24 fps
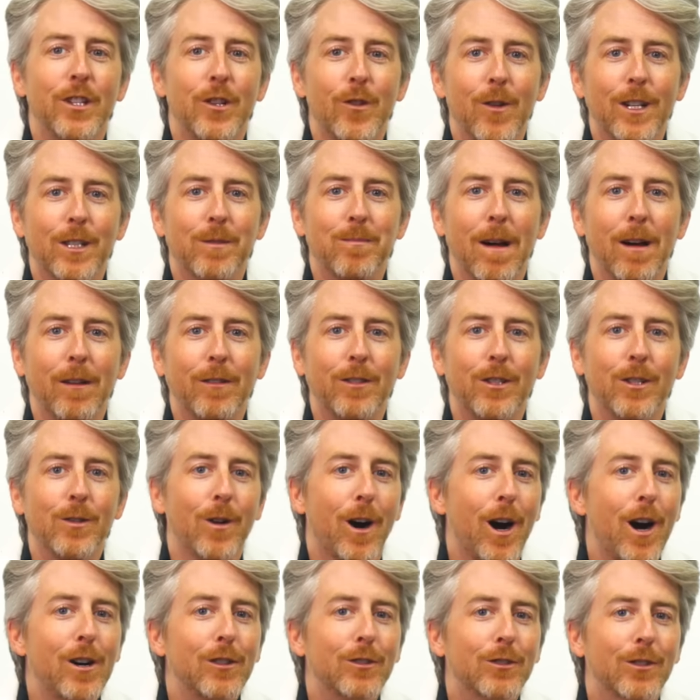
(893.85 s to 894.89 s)
US Mountain Dew
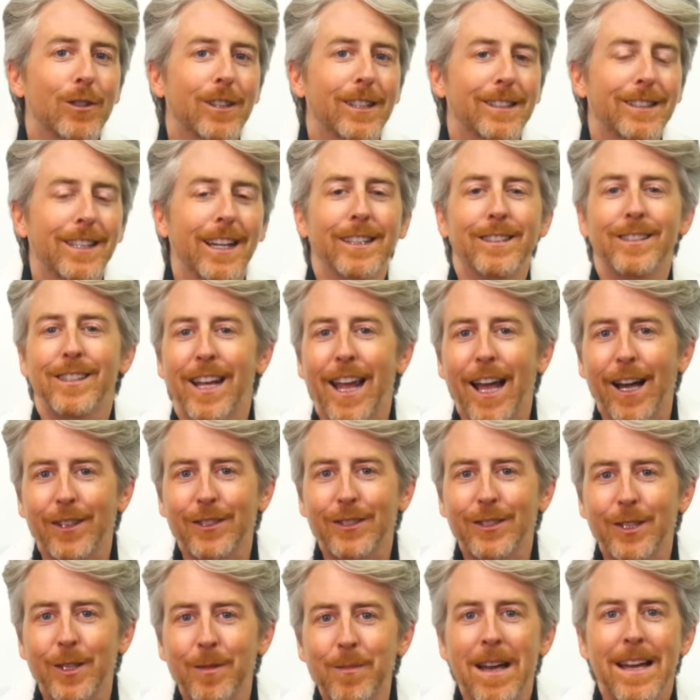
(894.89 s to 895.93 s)
also contains
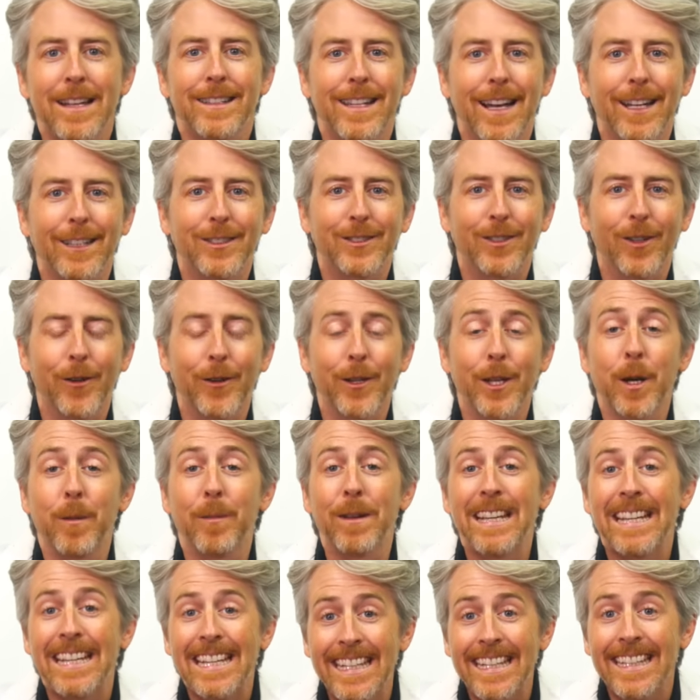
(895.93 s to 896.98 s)
calcium disodium
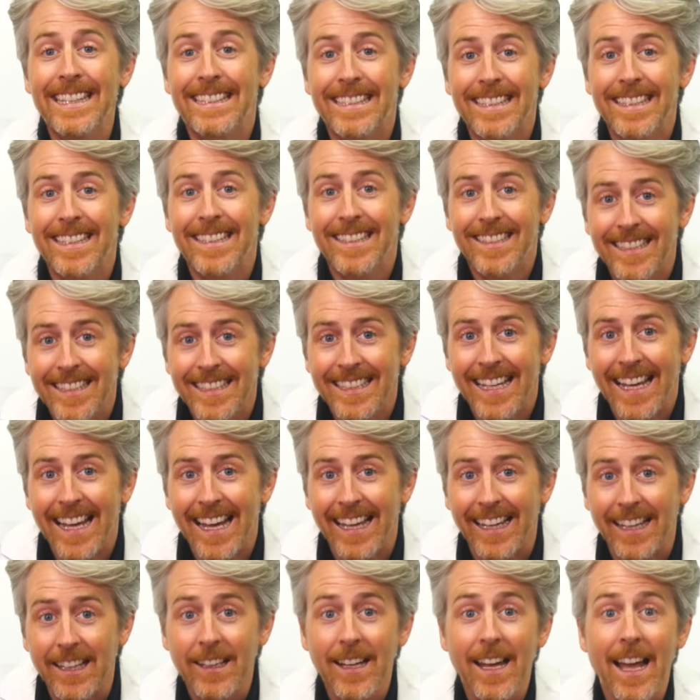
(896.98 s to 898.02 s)

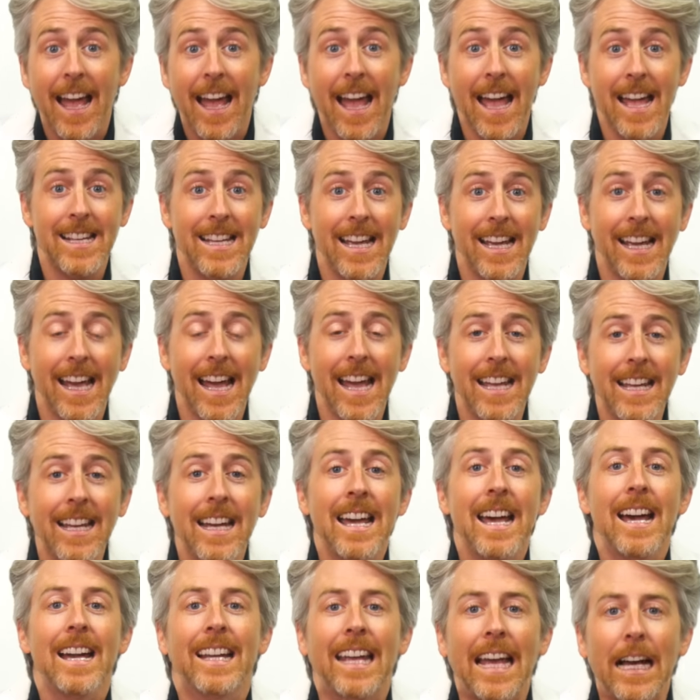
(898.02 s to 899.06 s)
EDTA, aka
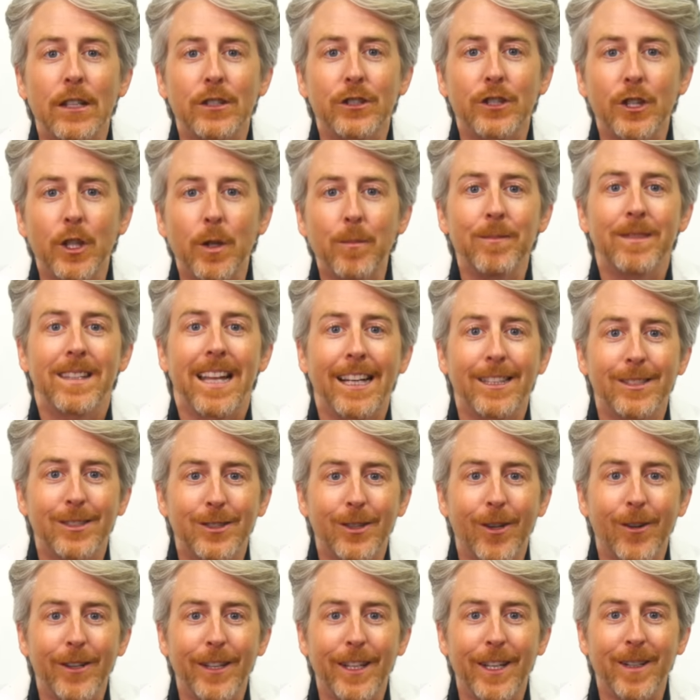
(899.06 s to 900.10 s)
calcium
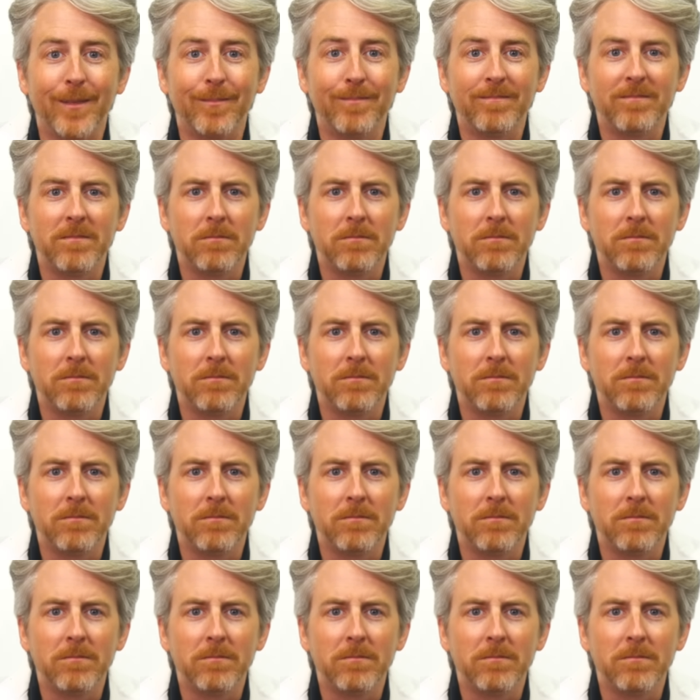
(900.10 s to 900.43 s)
disodium